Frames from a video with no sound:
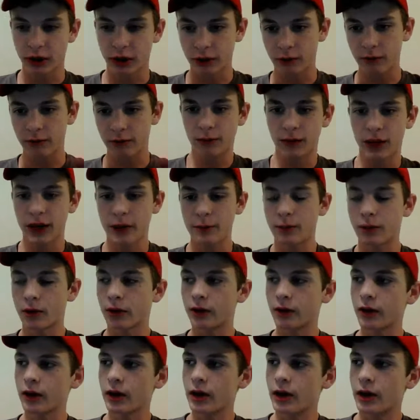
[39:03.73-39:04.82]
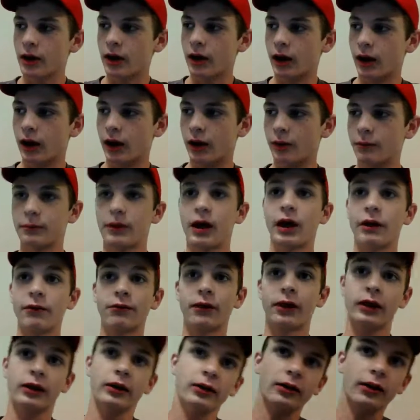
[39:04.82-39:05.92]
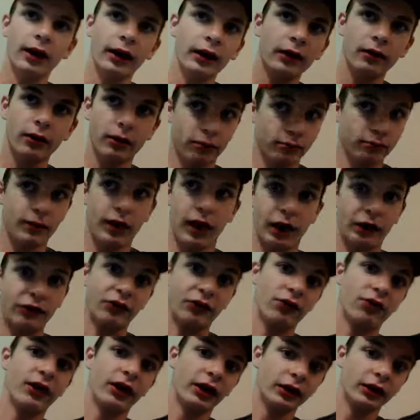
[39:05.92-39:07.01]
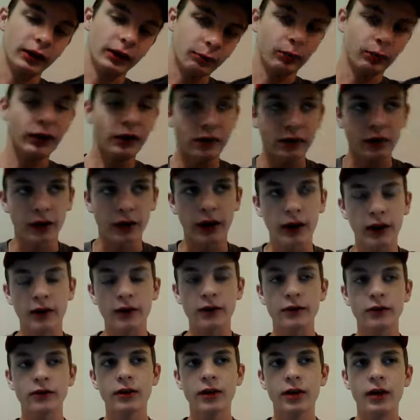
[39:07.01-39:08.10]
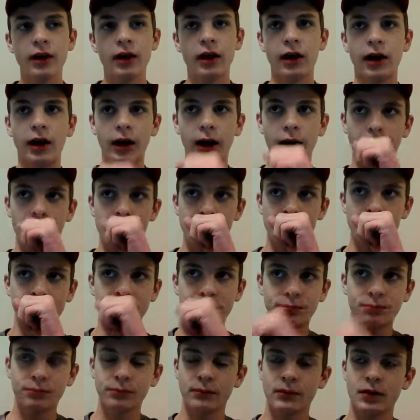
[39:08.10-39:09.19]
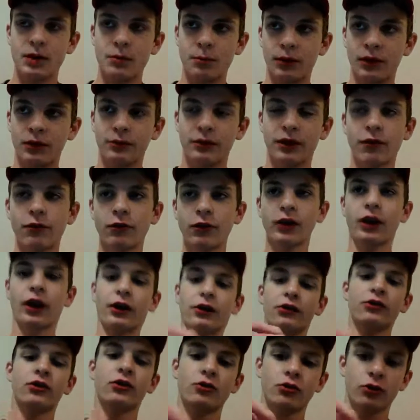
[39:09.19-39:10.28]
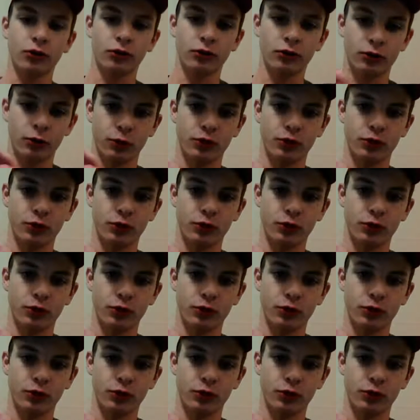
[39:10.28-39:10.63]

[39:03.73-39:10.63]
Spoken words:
like the flat part. I find it like aesthetically pleasing, I guess. But definitely like central